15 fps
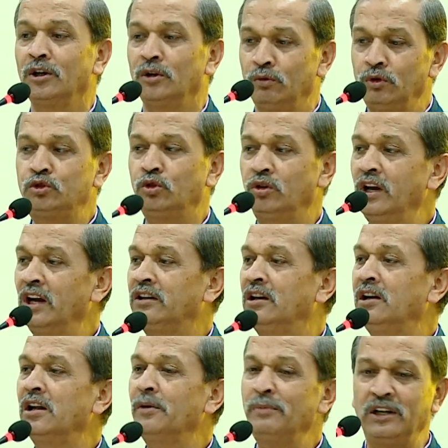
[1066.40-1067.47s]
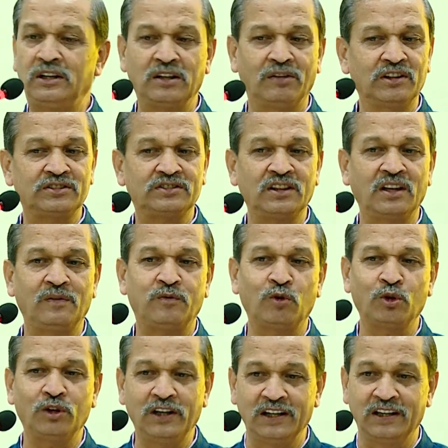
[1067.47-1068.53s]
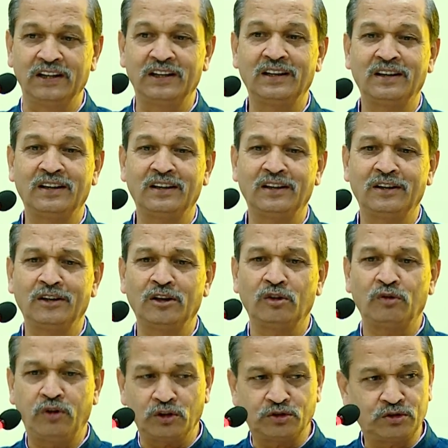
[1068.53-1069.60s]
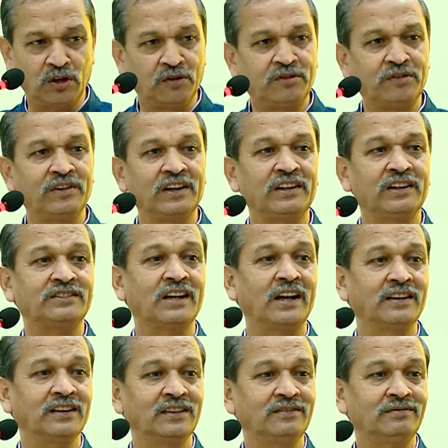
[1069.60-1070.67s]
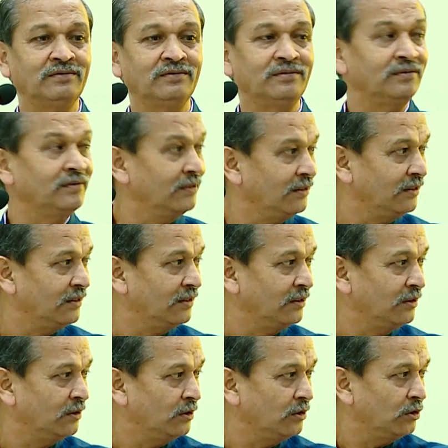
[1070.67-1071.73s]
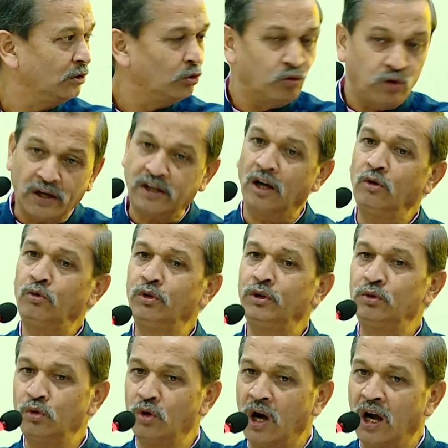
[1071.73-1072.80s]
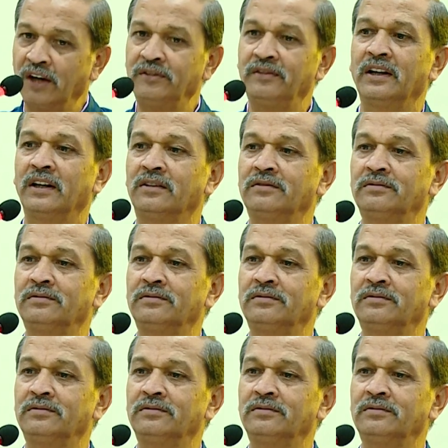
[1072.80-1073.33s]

We should not limit ourselves only for software designing. Why can't we do hardware?